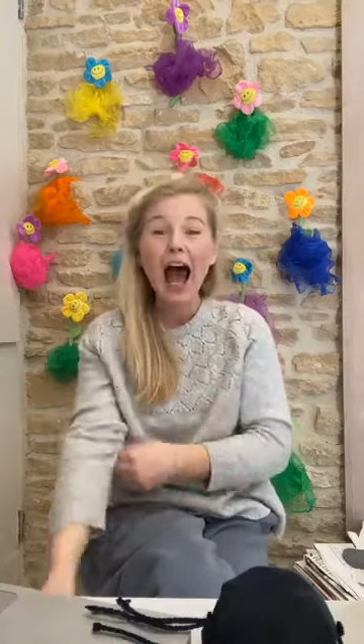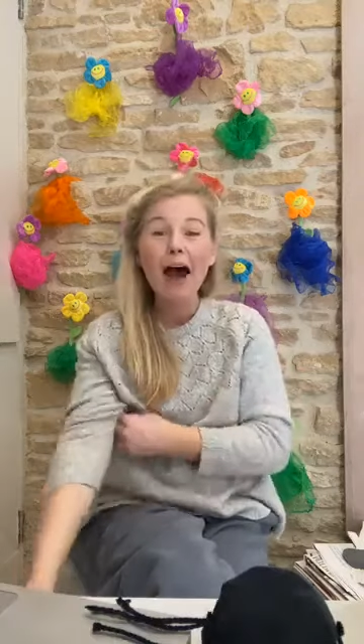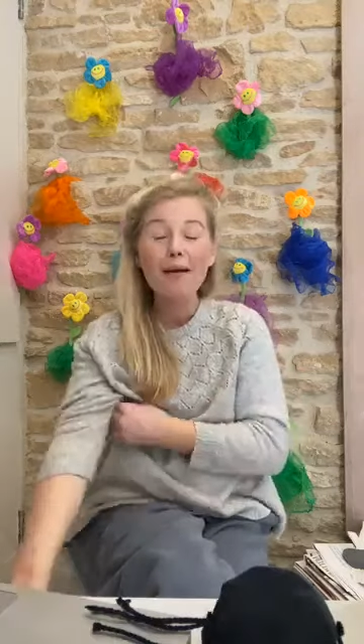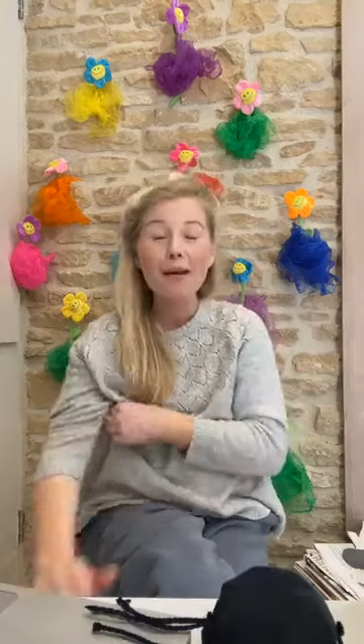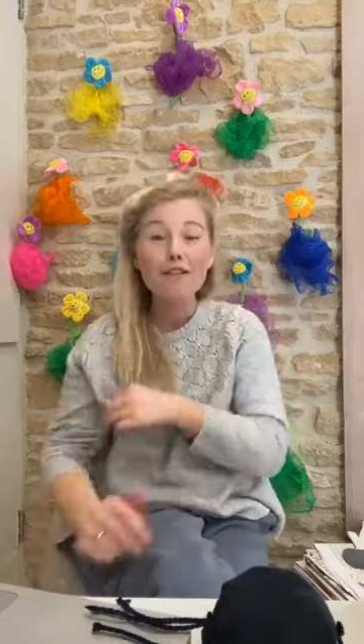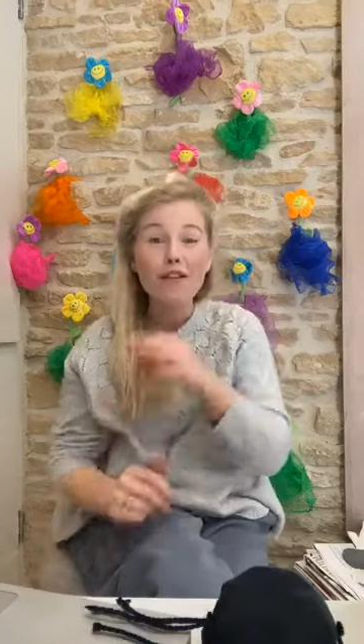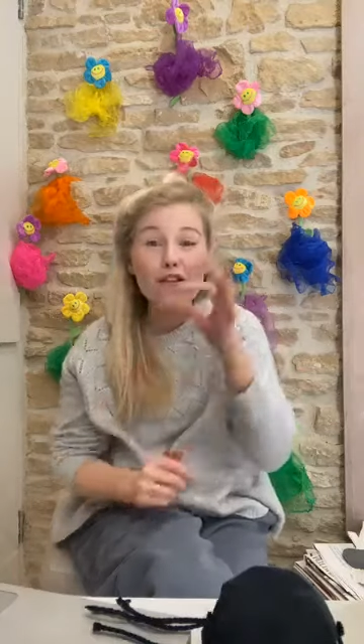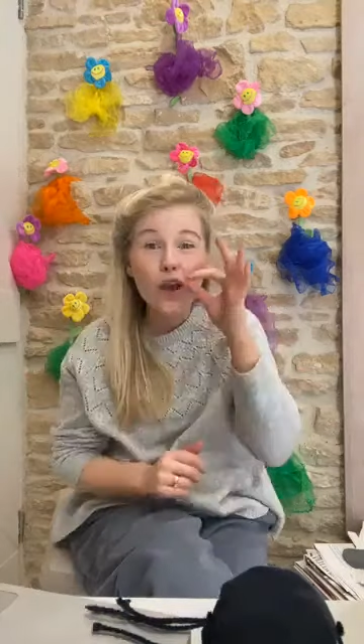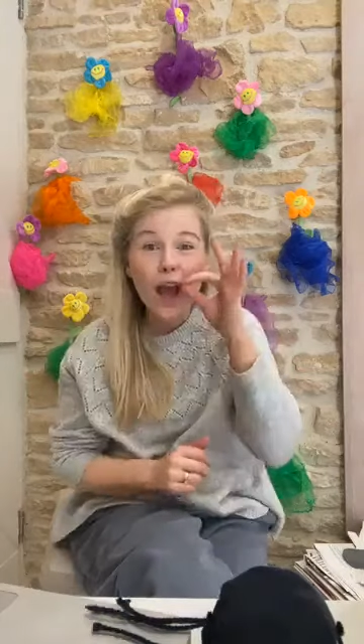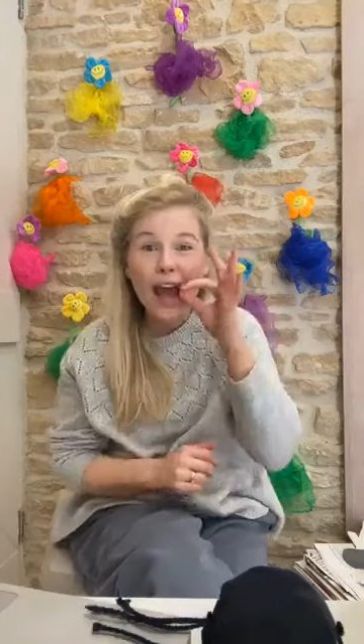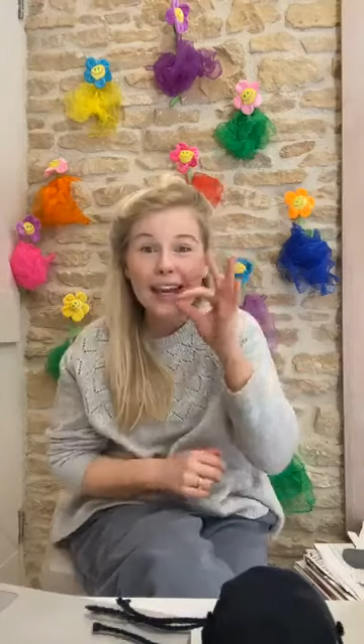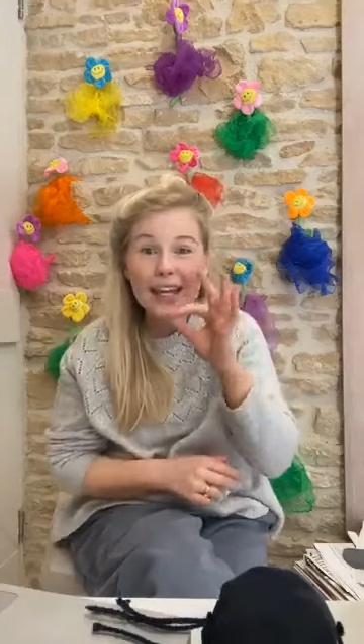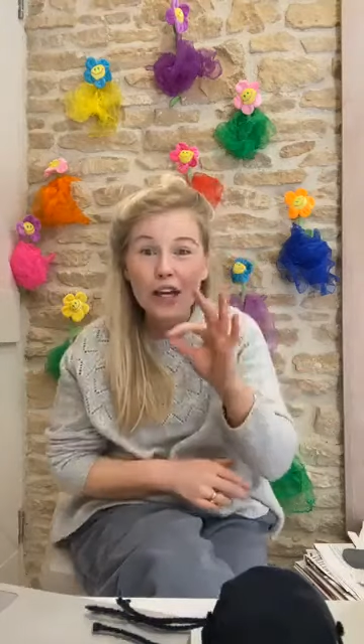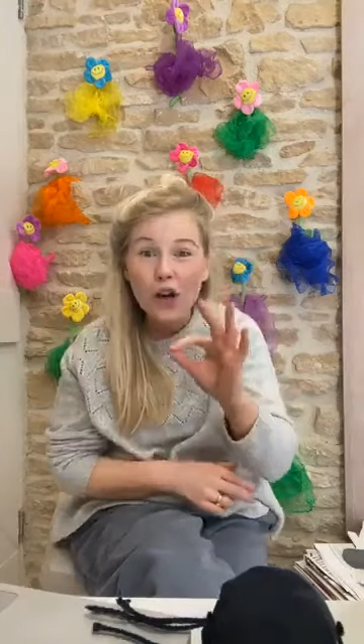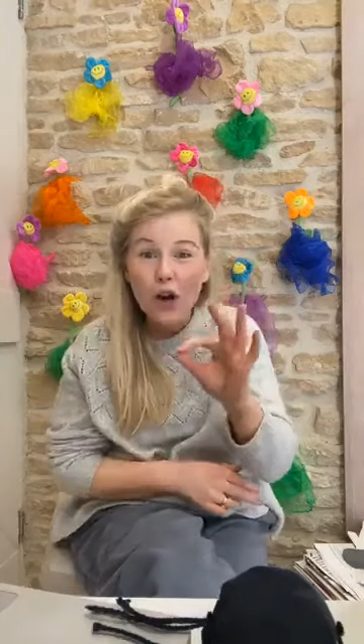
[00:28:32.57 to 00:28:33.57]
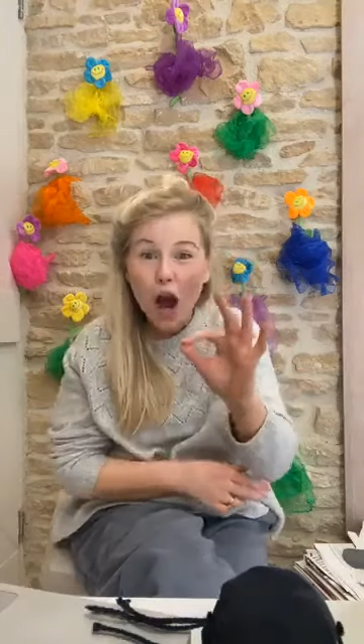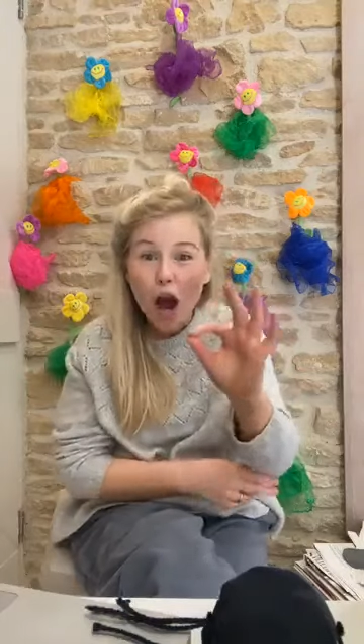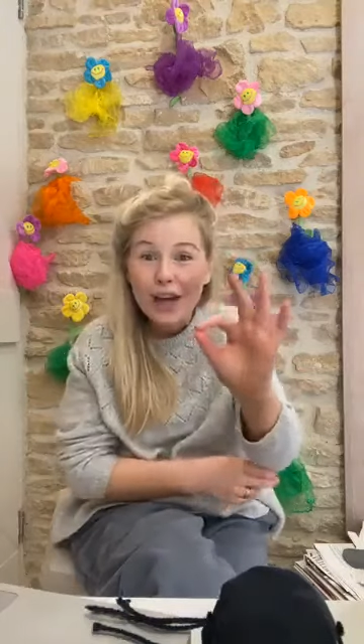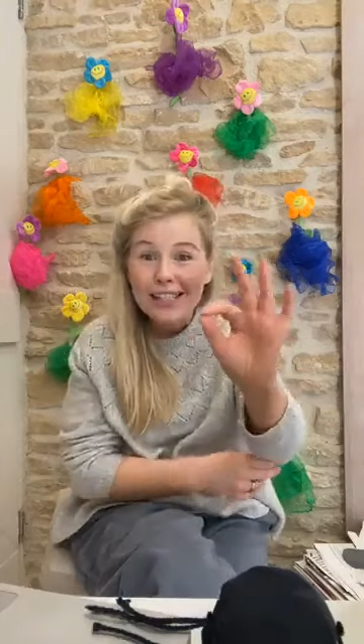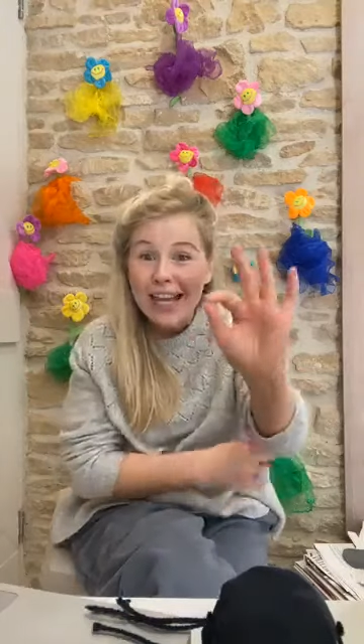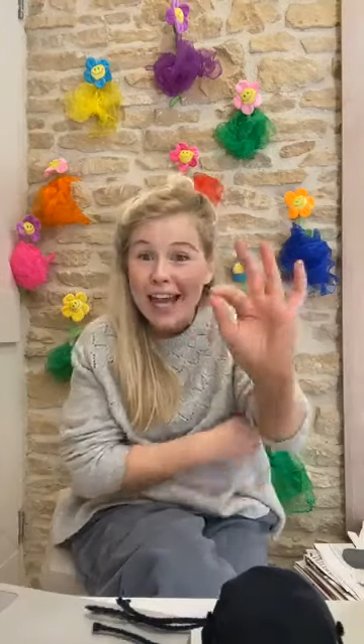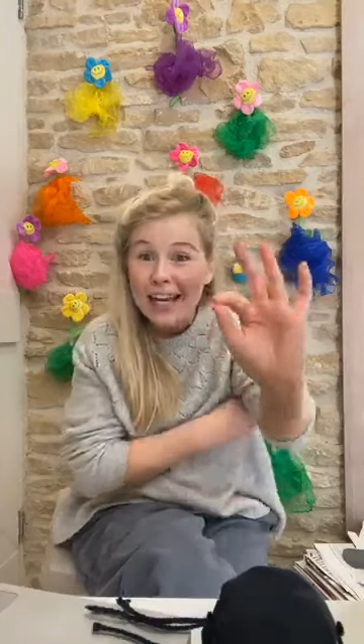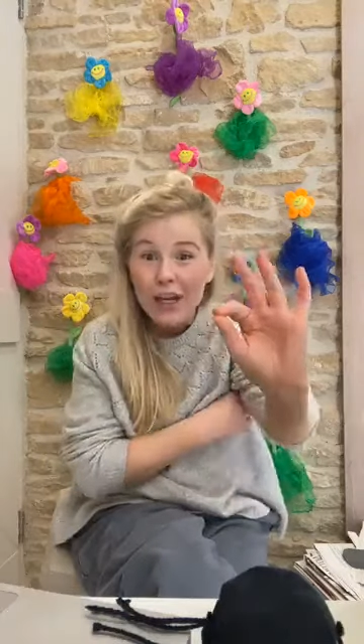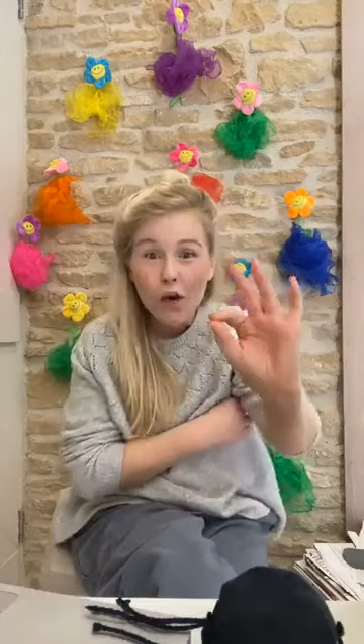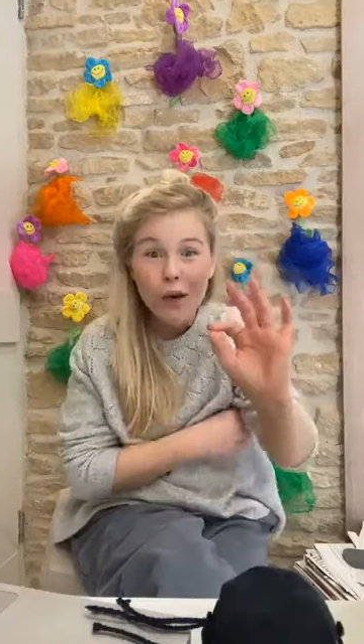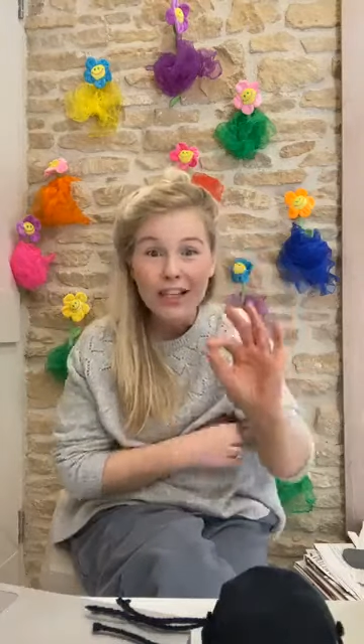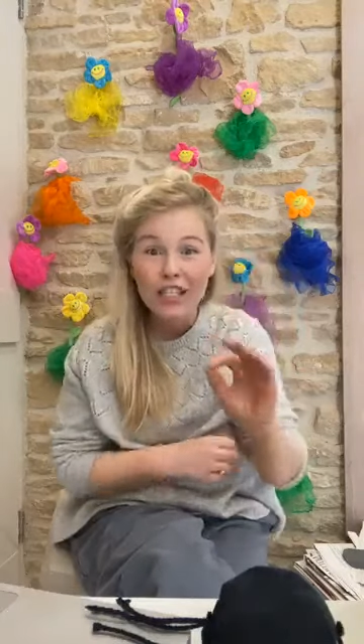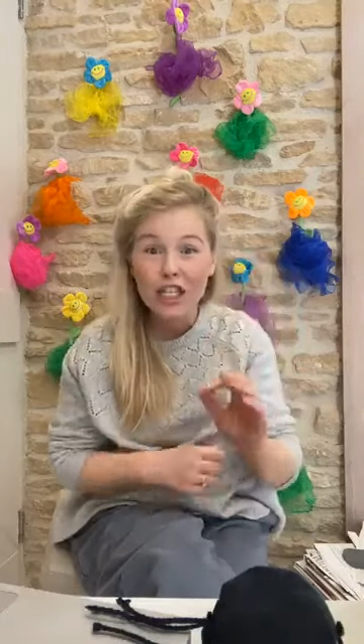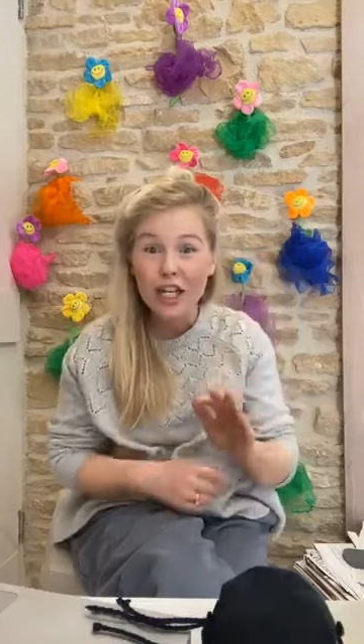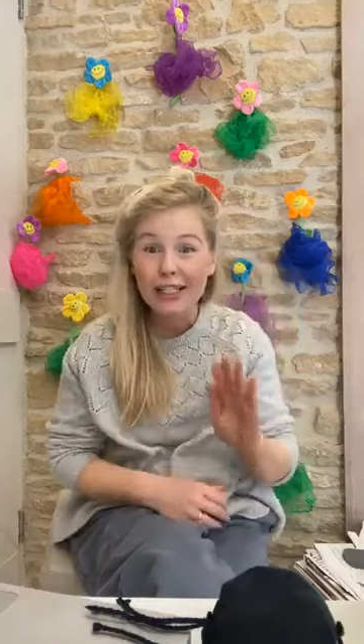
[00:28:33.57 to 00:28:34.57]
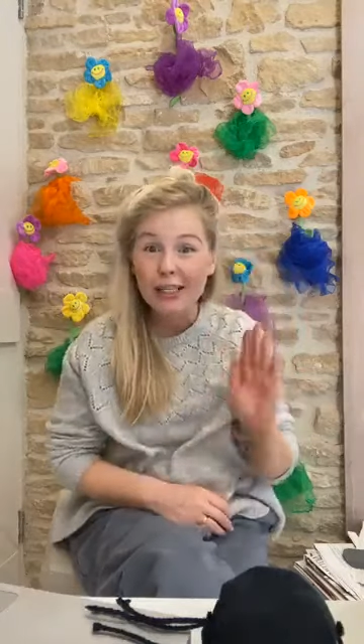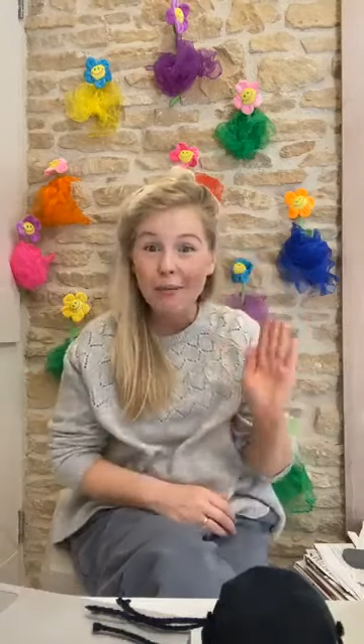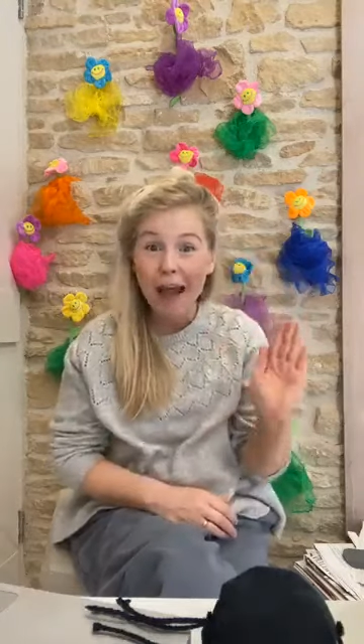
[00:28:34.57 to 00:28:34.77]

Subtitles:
If you've got ask any questions